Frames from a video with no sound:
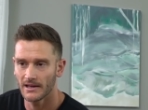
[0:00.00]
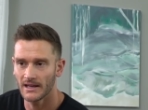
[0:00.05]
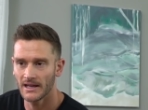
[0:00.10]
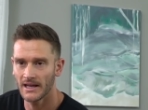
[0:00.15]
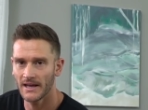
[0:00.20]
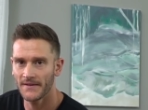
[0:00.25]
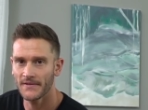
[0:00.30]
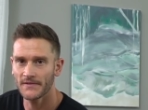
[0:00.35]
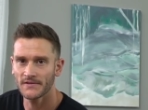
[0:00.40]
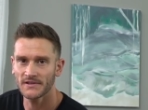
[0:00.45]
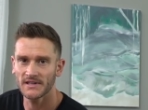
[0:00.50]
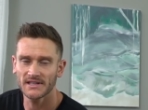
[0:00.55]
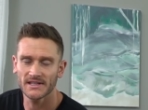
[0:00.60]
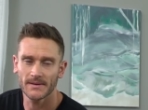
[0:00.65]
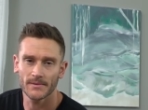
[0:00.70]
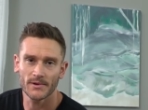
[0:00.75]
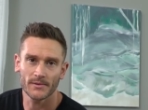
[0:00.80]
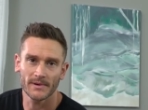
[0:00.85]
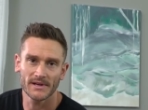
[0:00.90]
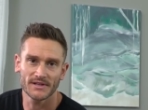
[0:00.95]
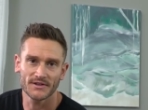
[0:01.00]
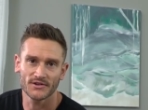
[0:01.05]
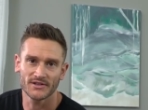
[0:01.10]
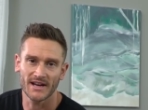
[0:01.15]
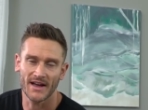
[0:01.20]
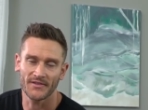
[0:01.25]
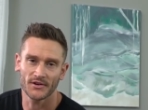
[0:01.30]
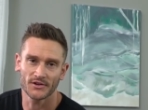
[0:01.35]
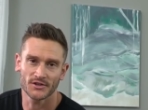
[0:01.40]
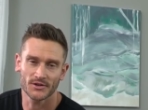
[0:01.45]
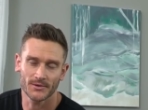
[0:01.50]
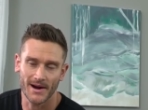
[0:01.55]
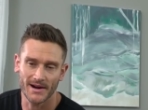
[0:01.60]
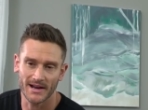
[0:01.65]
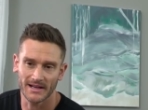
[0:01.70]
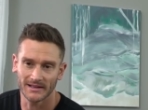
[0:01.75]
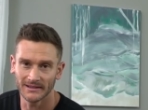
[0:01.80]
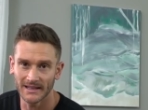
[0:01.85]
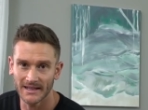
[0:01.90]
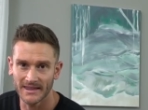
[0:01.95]
If you've seen some of the research out there
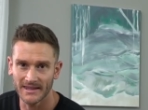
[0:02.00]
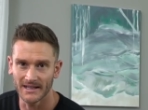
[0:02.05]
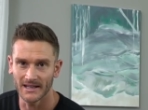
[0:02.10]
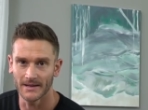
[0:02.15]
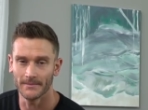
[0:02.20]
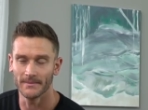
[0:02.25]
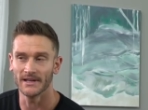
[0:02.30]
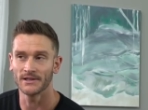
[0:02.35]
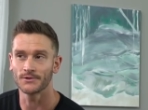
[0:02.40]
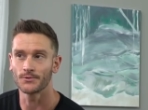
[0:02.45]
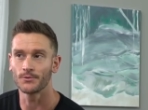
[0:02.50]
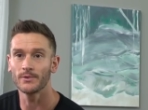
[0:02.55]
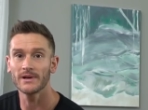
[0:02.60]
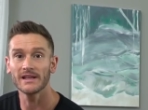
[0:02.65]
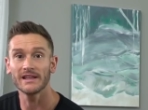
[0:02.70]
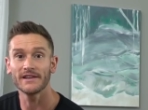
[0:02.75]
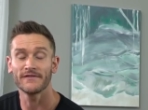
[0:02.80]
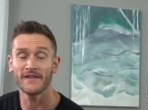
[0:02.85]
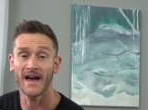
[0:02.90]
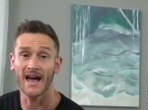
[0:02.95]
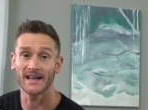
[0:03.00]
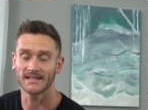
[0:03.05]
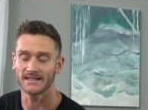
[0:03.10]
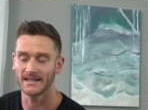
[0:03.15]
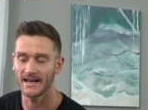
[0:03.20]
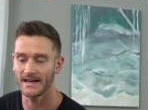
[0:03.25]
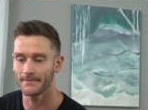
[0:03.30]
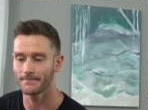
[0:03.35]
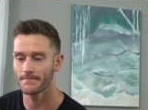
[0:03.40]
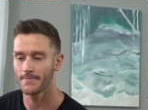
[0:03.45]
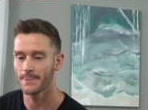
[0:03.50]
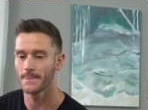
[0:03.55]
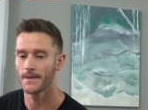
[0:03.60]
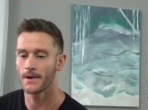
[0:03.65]
surrounding lithium, it's really fascinating.